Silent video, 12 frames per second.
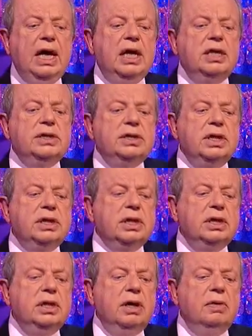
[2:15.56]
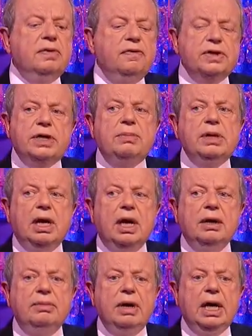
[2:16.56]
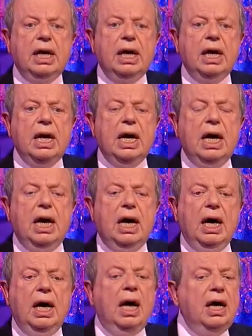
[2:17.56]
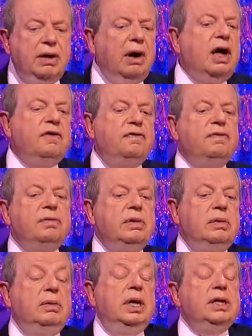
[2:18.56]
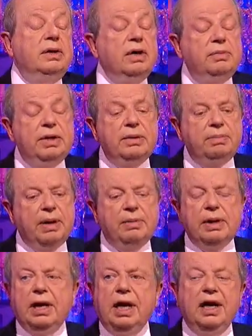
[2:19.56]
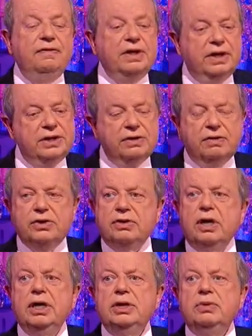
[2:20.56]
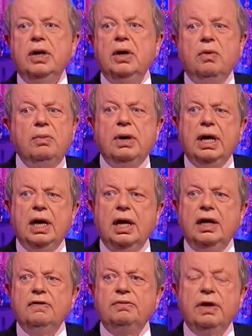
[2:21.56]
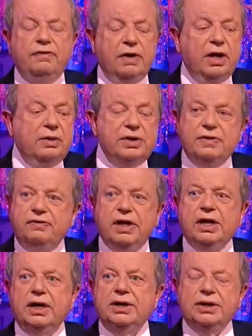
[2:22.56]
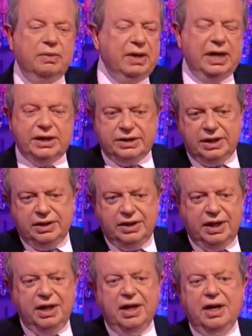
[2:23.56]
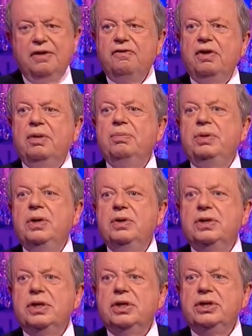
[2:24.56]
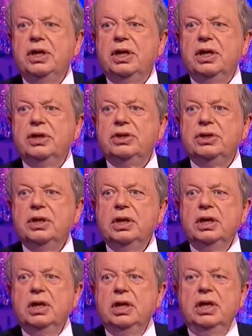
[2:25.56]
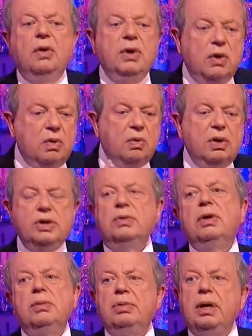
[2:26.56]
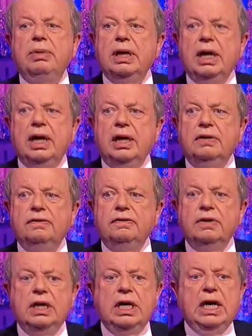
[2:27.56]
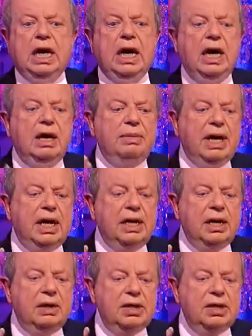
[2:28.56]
is that, you know, for somebody like me, you know, I've been in public life in this sort of strange way all my life. My father was a vicar, so we had to sit in the front pews in the church. You know, we always were in public life. And